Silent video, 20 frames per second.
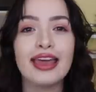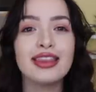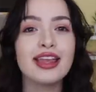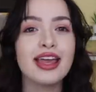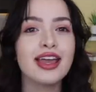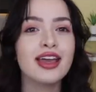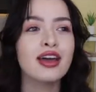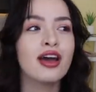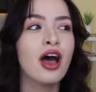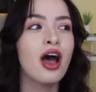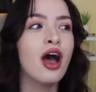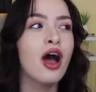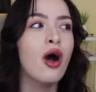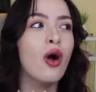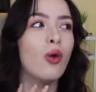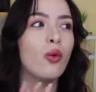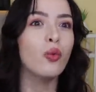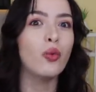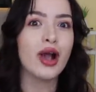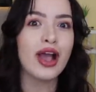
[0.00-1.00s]
And like,
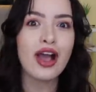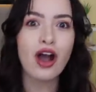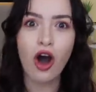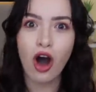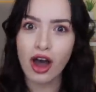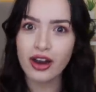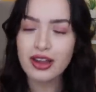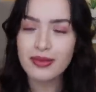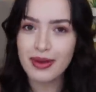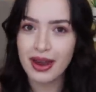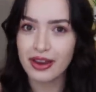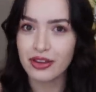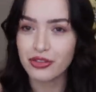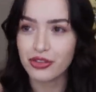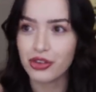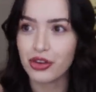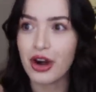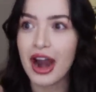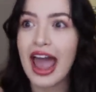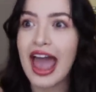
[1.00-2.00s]
went on about it
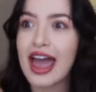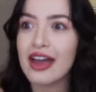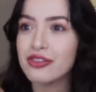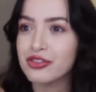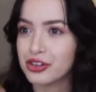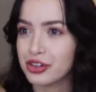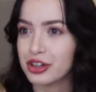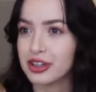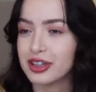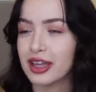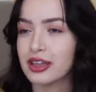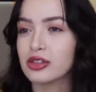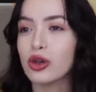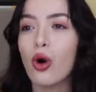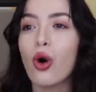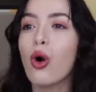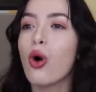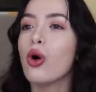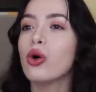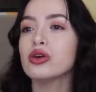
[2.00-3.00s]
forever. Like the
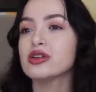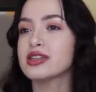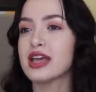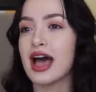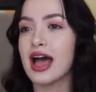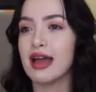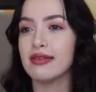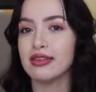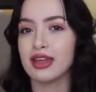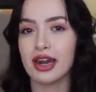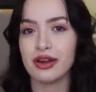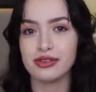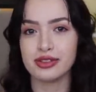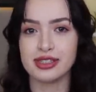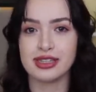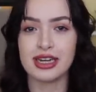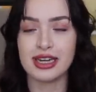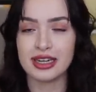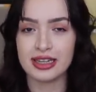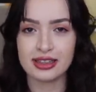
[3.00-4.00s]
whole time that I
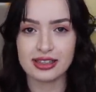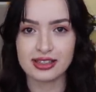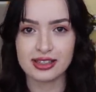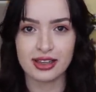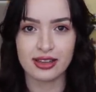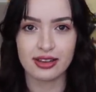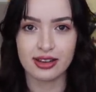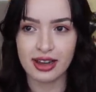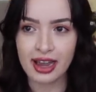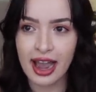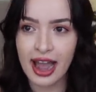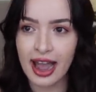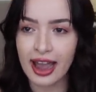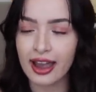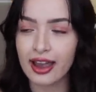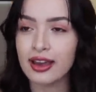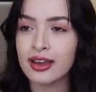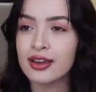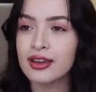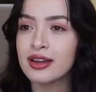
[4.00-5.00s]
was dating this other
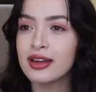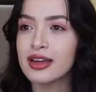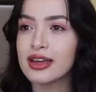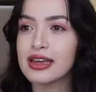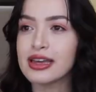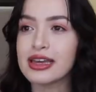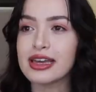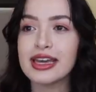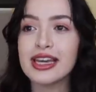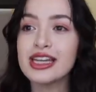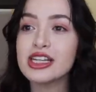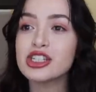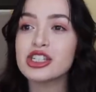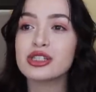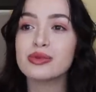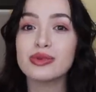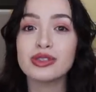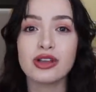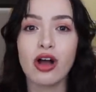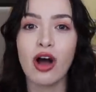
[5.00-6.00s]
guy, he
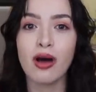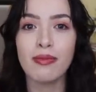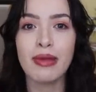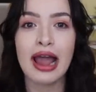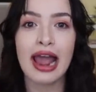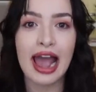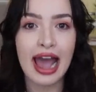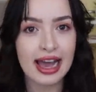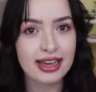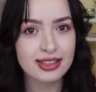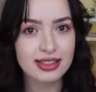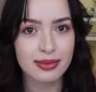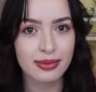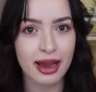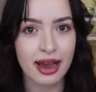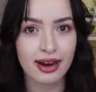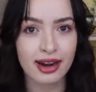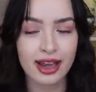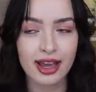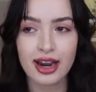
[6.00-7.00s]
just was on my ass
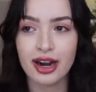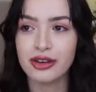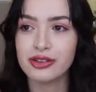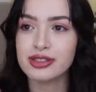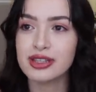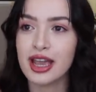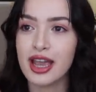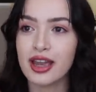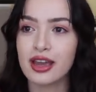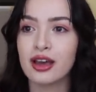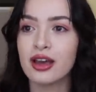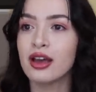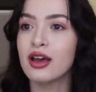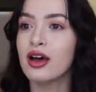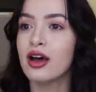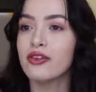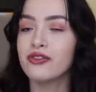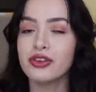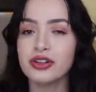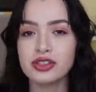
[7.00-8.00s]
about it. And I was like,
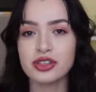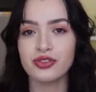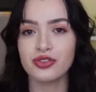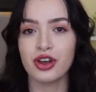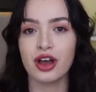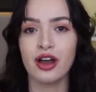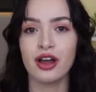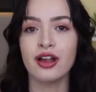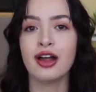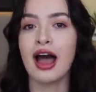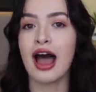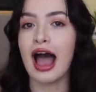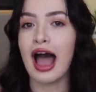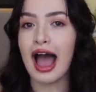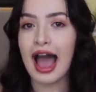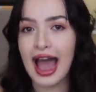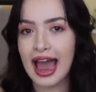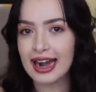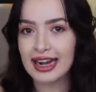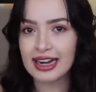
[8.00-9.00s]
first of all,
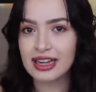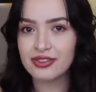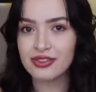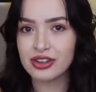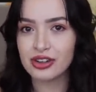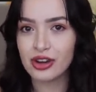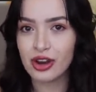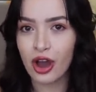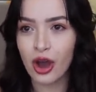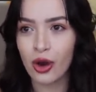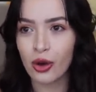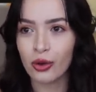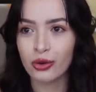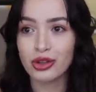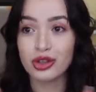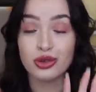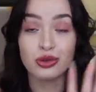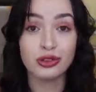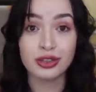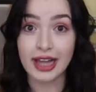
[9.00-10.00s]
I didn't even know
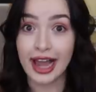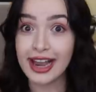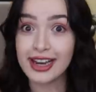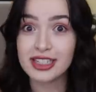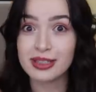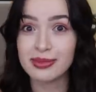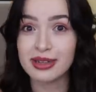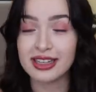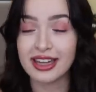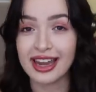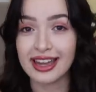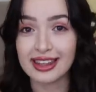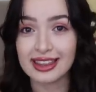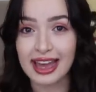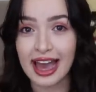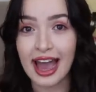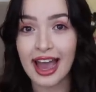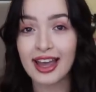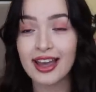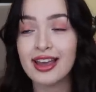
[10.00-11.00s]
you liked me like
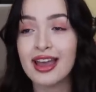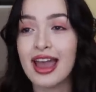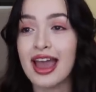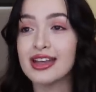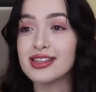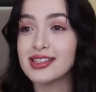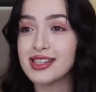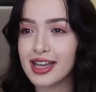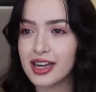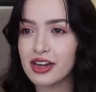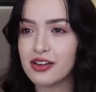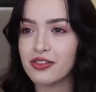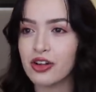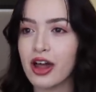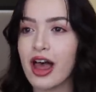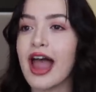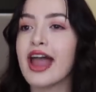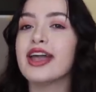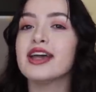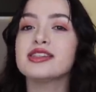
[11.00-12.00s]
that. And second of
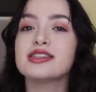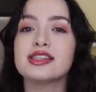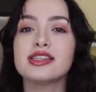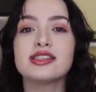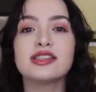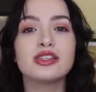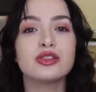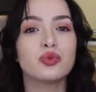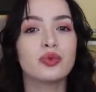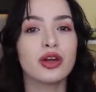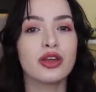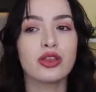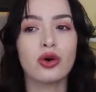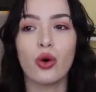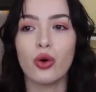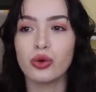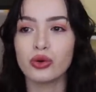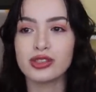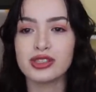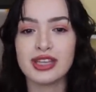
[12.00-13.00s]
all, I guess this is where the
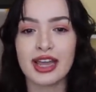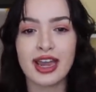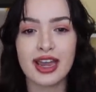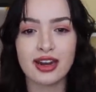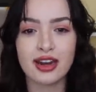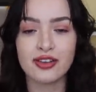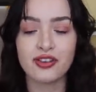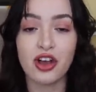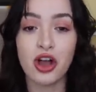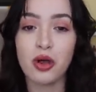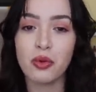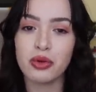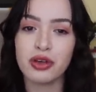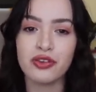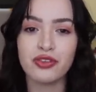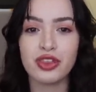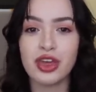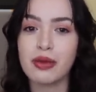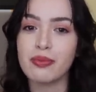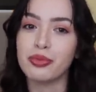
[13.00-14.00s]
whole saying of, oh, well,
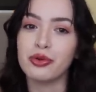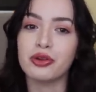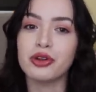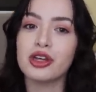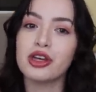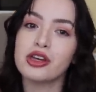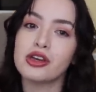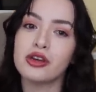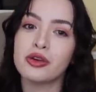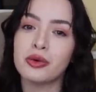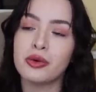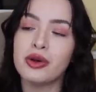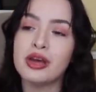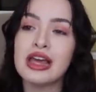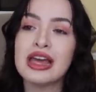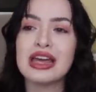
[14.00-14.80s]
if they bully you,